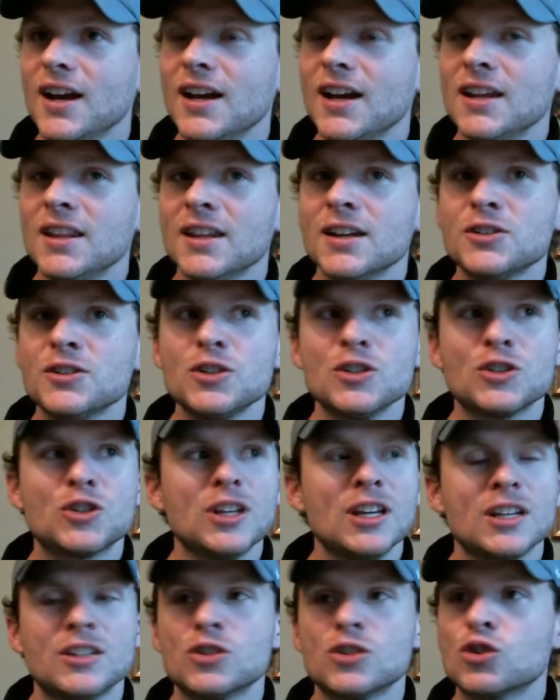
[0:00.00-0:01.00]
And that's just
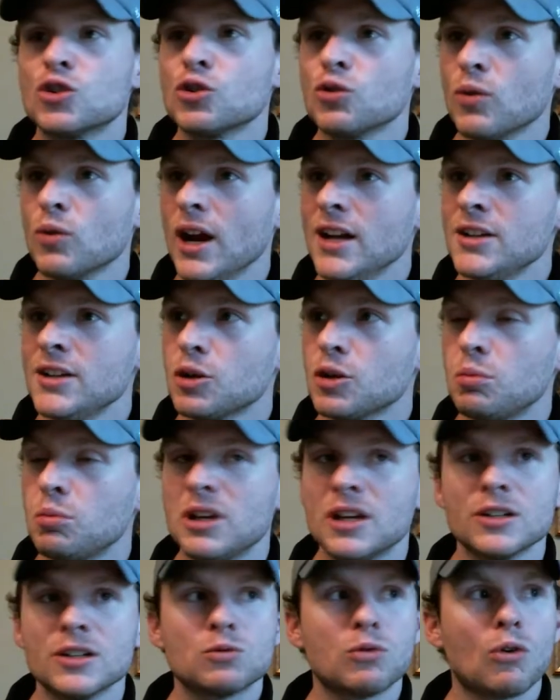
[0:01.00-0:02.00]
it's tragic
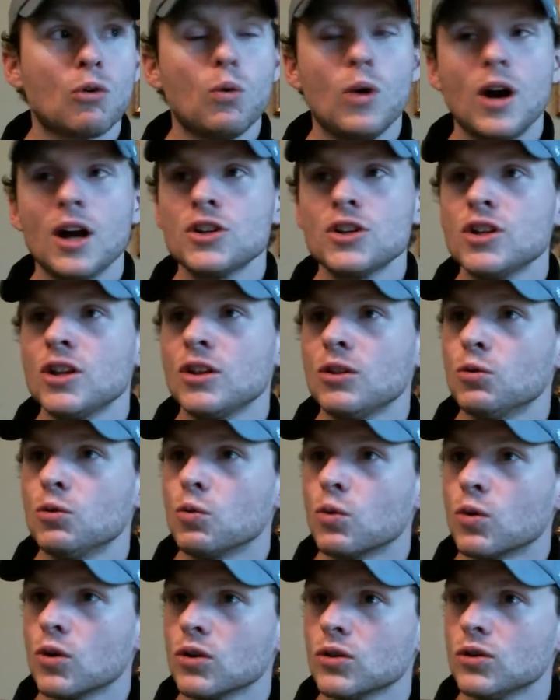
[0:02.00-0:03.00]
because we're watching the
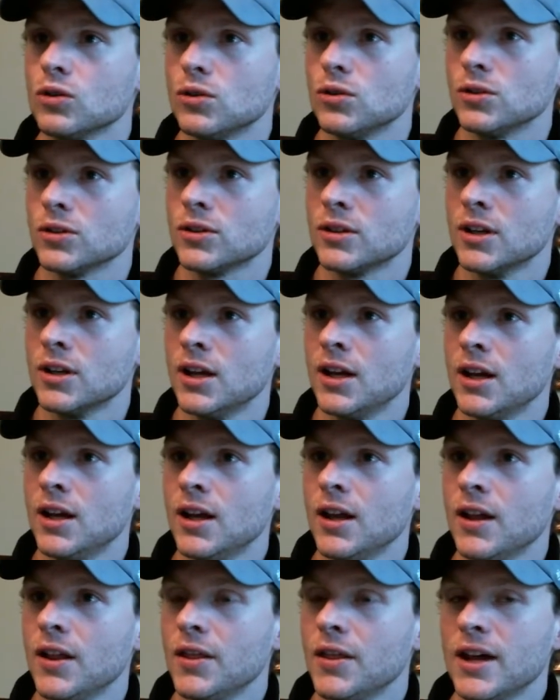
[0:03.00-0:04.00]
world
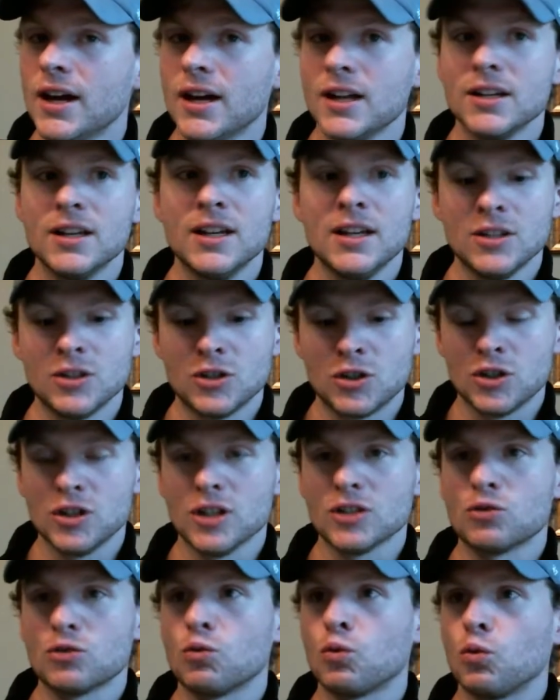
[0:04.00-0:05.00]
that is
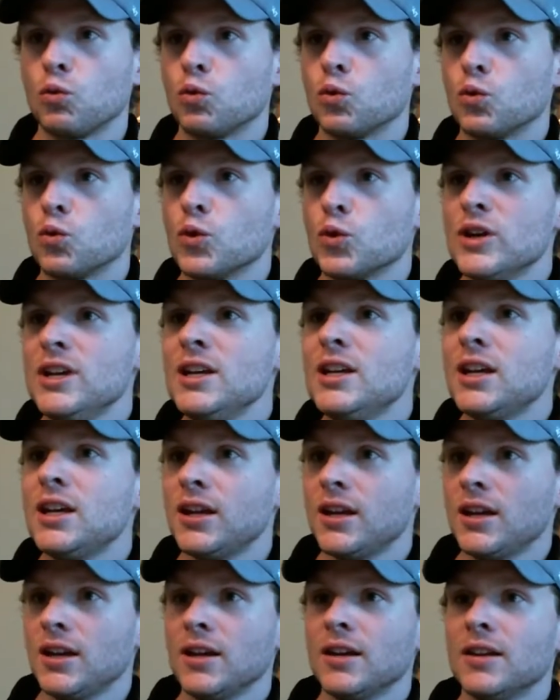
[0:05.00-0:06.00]
just
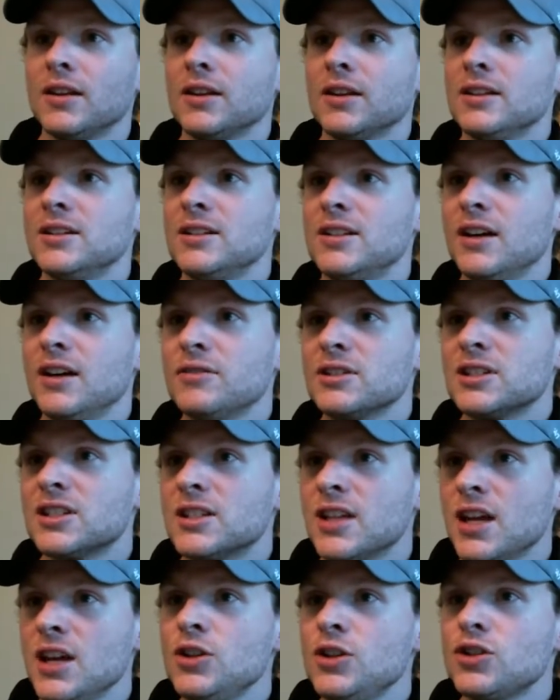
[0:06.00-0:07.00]
wreaking the
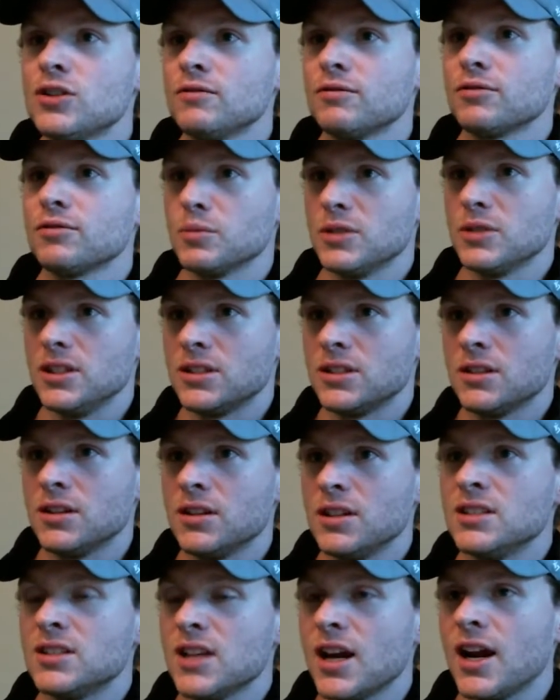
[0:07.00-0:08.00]
devastation from these
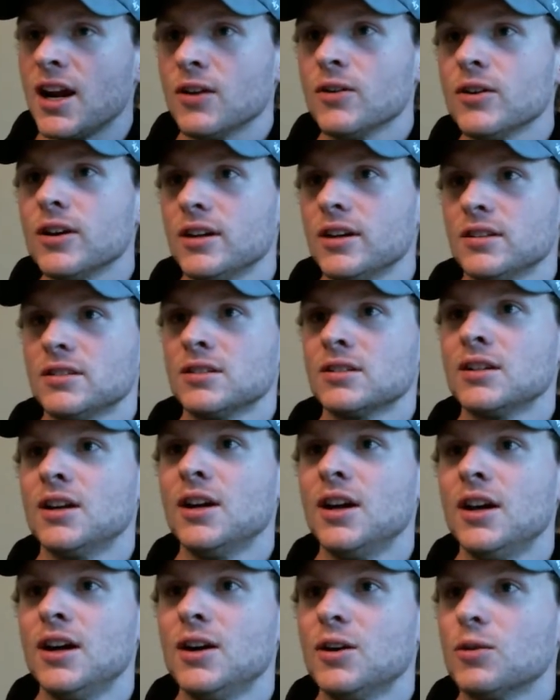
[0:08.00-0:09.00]
areas.
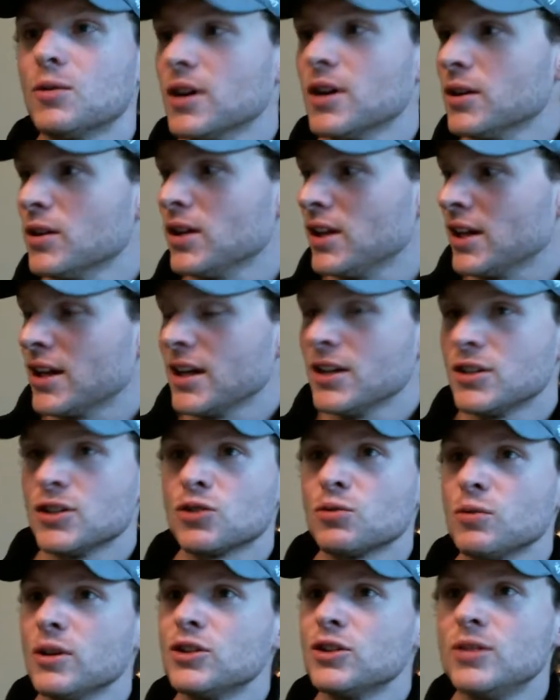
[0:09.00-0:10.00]
Where I just
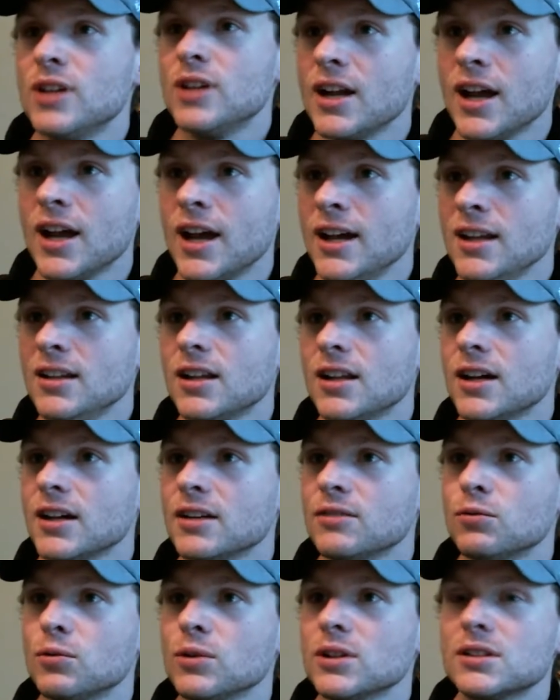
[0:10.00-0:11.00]
read you that headline
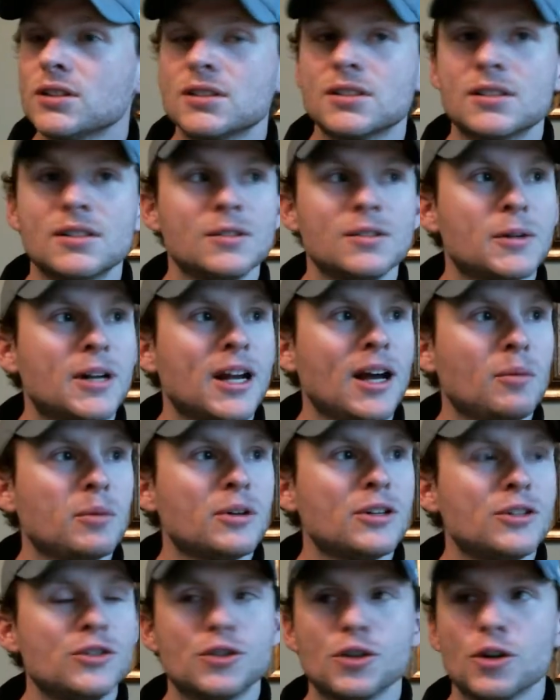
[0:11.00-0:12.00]
of what happened
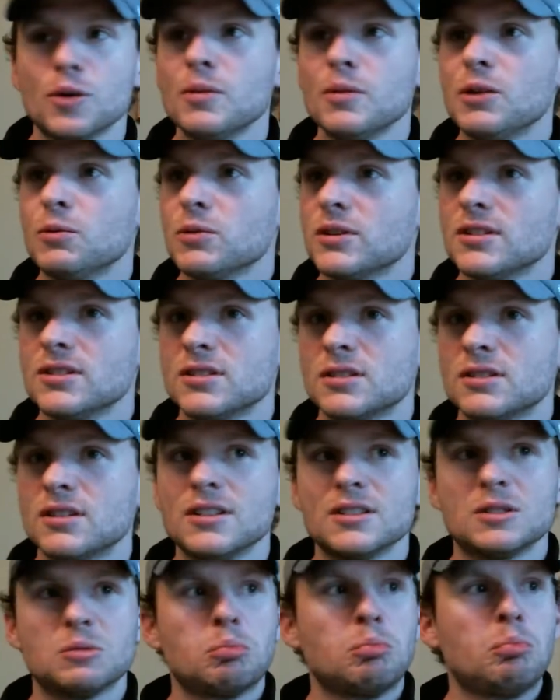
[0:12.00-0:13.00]
in Germany with this
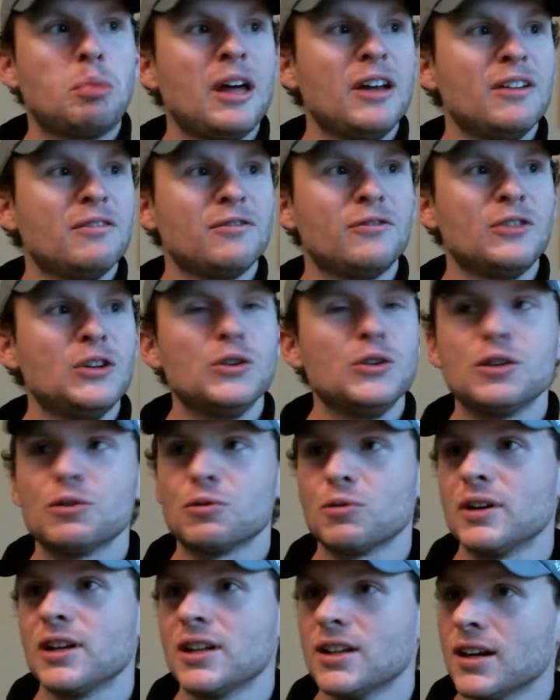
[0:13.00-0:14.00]
pedophilia
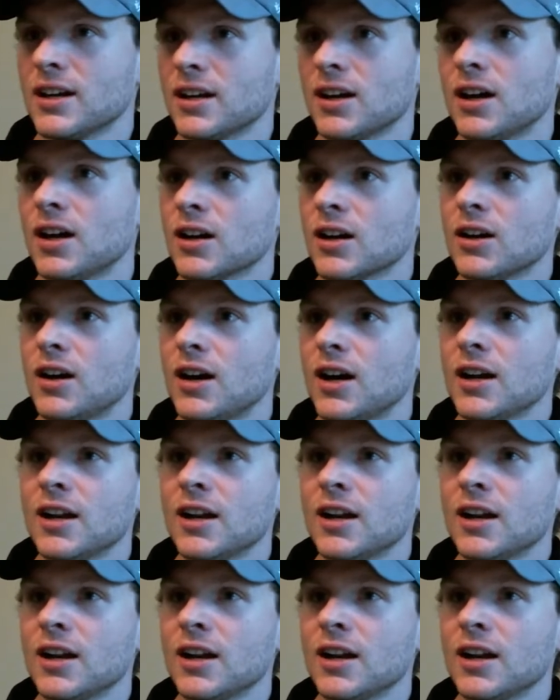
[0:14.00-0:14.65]
ring that got caught.